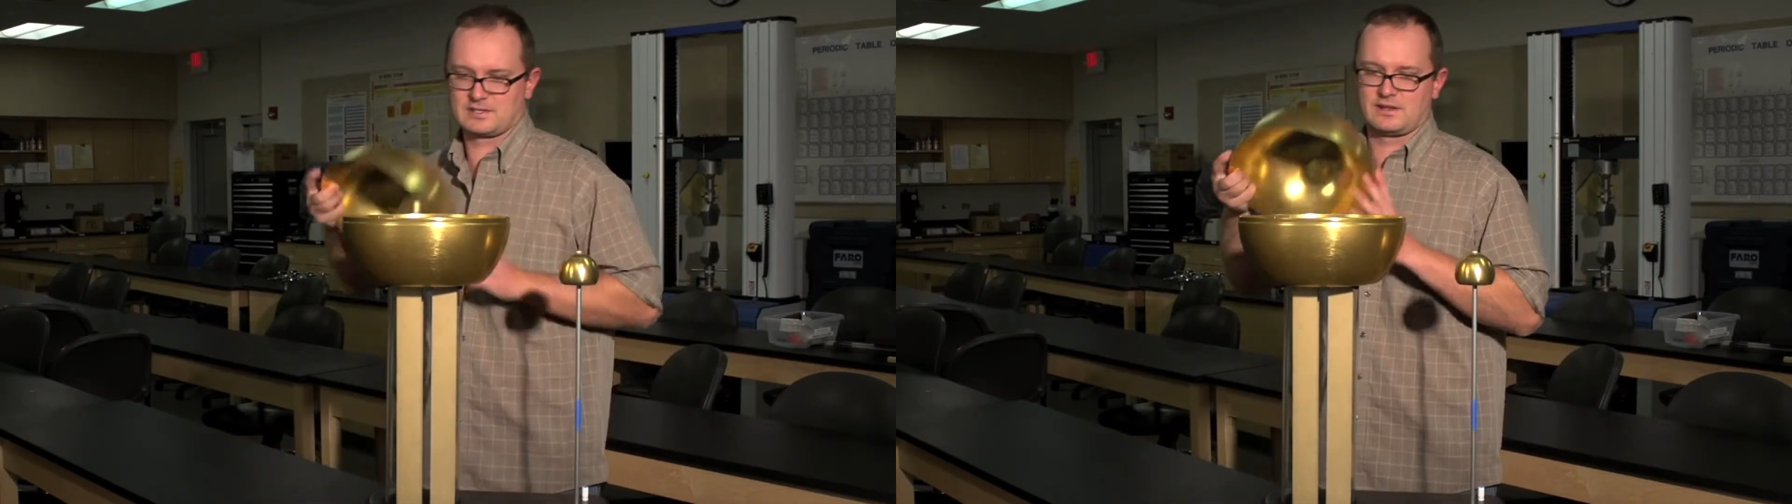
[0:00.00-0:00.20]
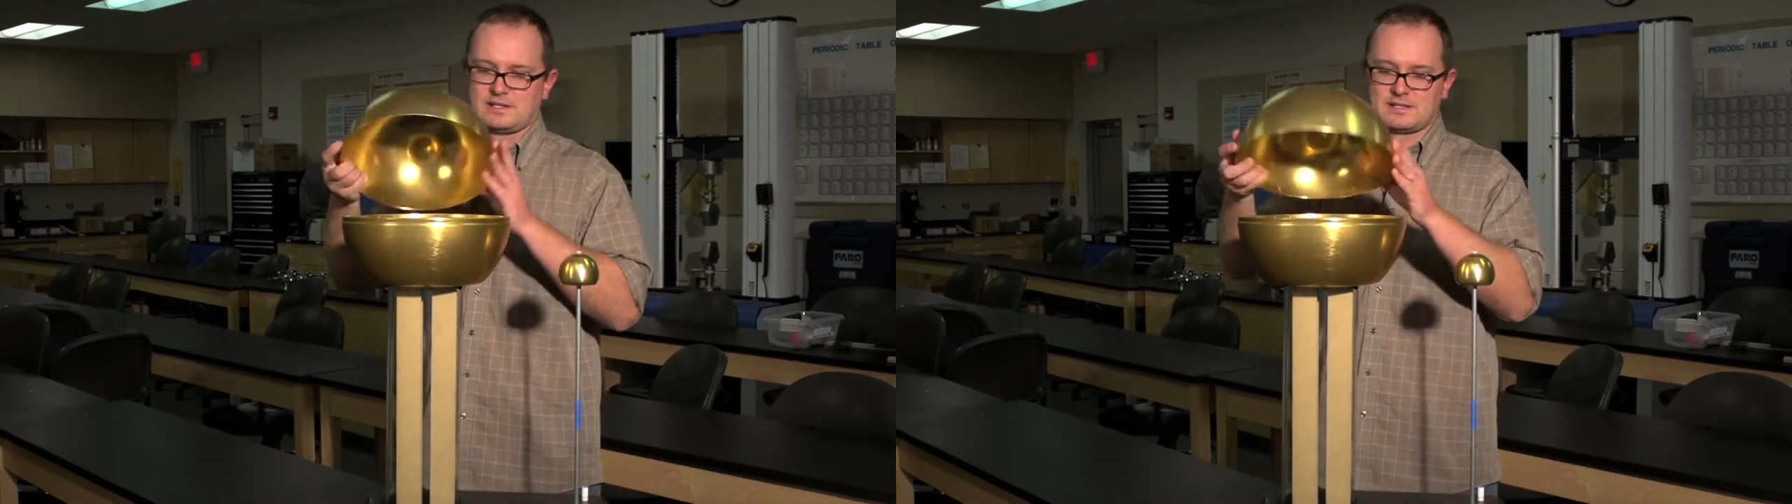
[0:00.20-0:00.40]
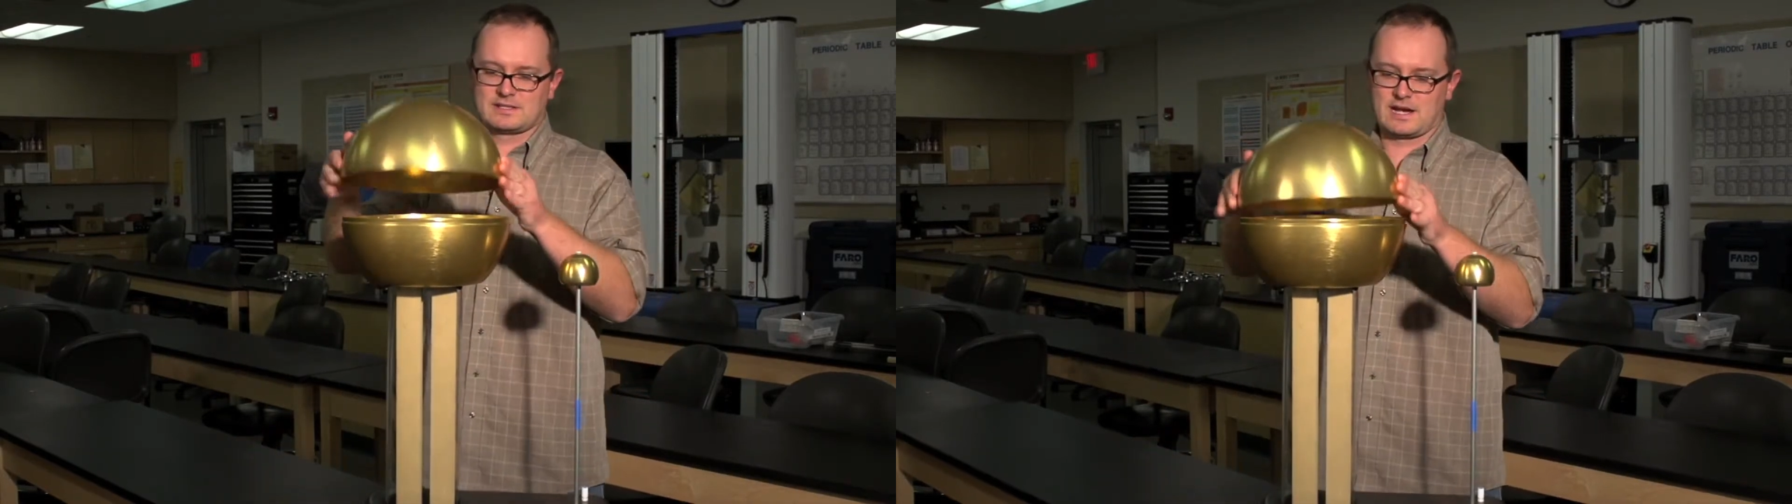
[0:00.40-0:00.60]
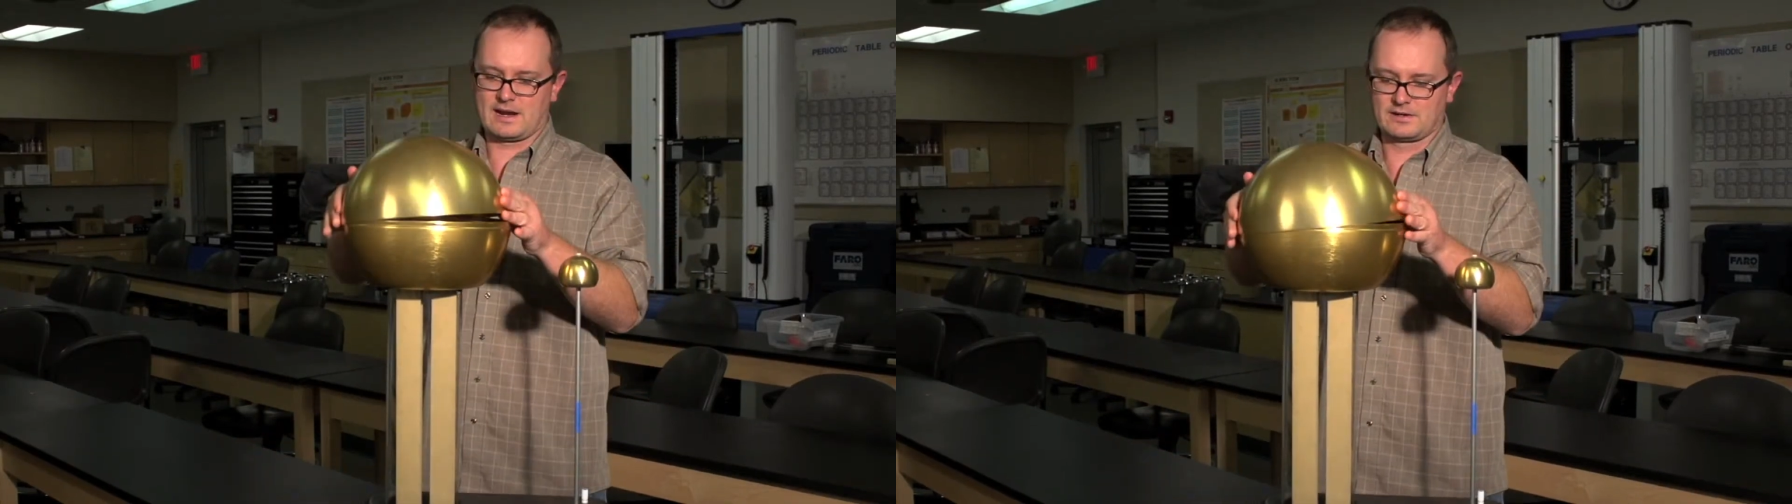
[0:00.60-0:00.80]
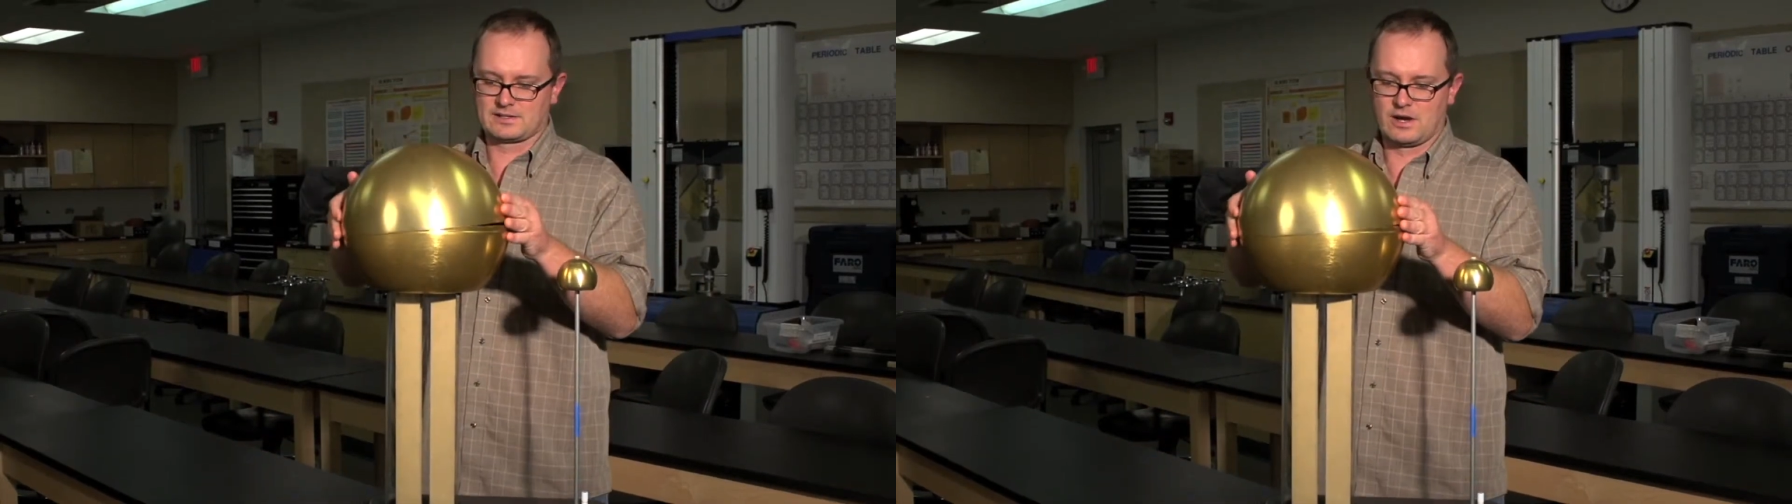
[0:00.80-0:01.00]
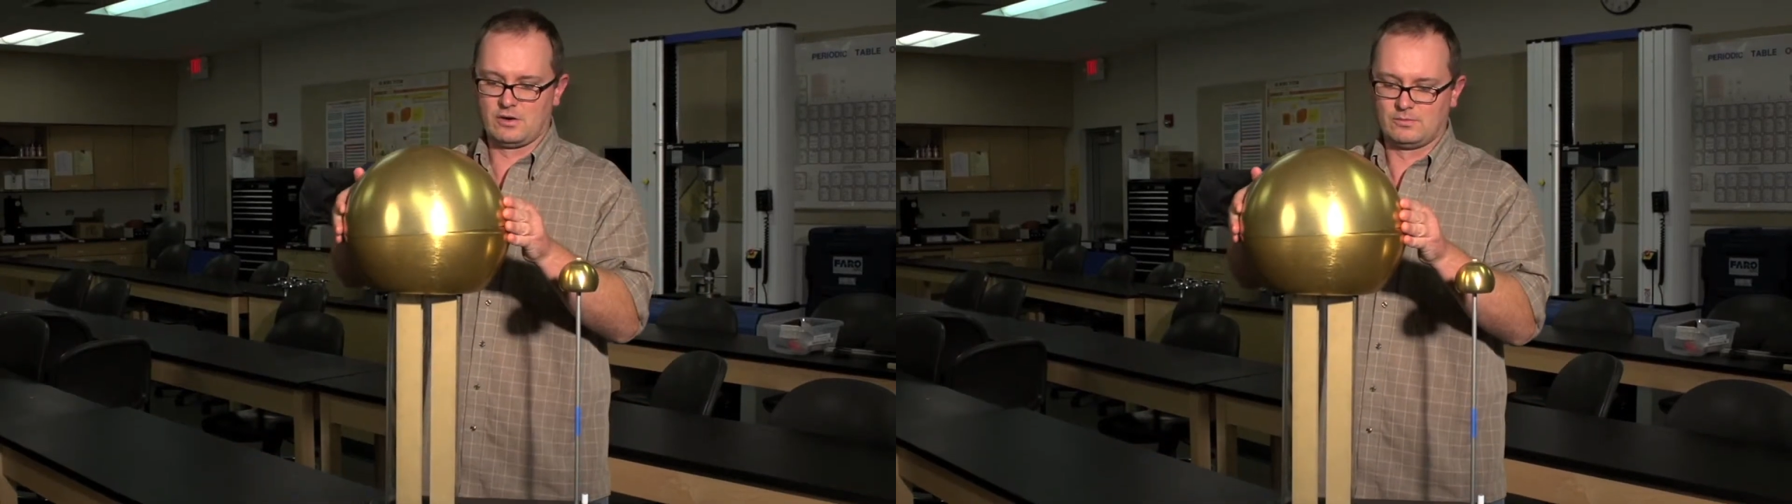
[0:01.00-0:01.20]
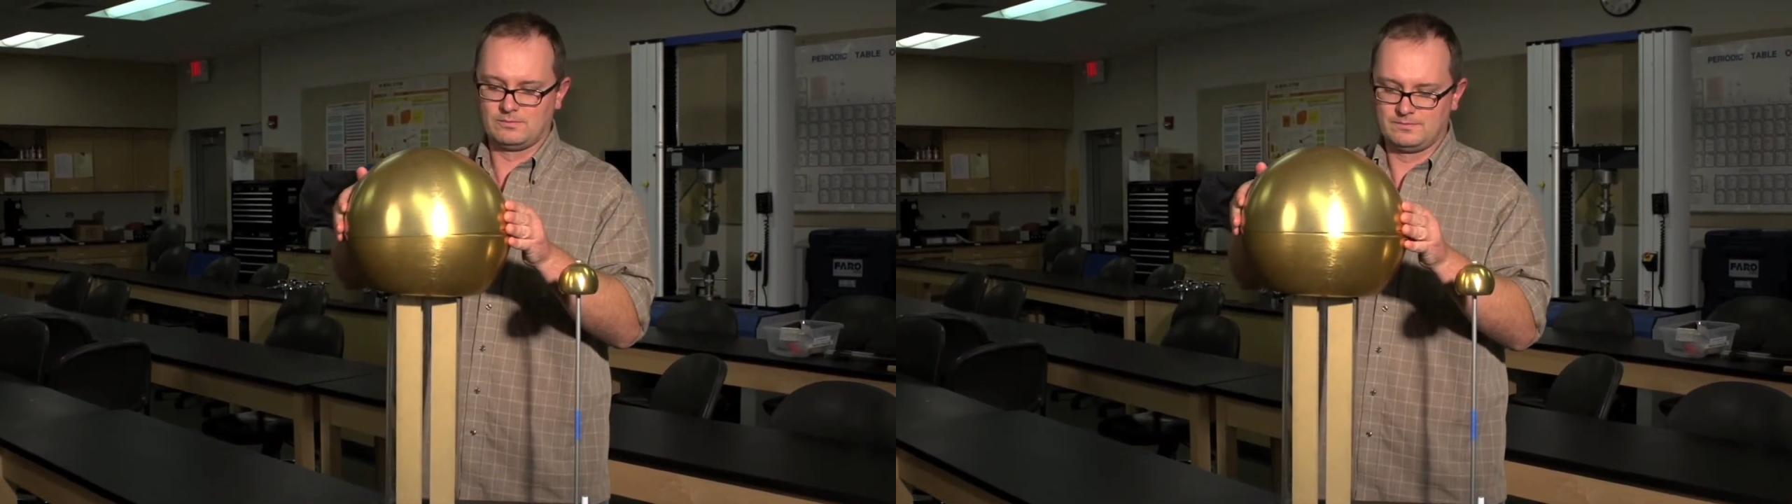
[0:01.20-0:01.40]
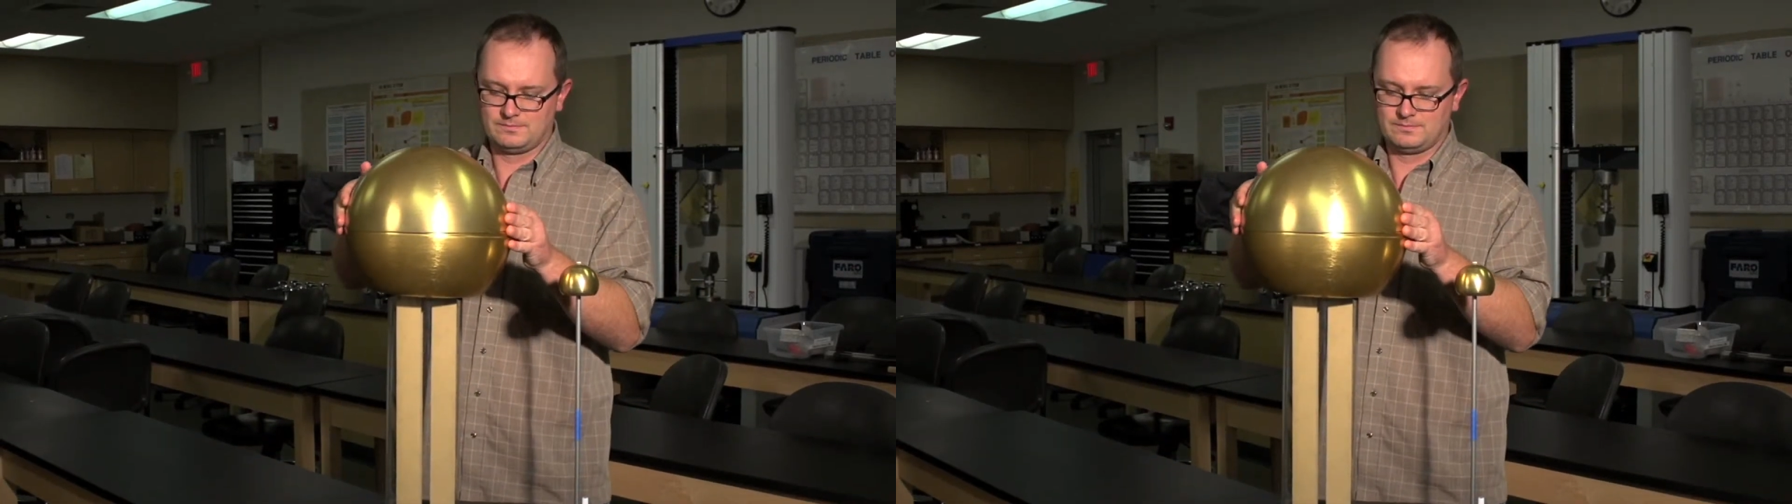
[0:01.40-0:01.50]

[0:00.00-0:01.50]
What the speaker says: to this entire dome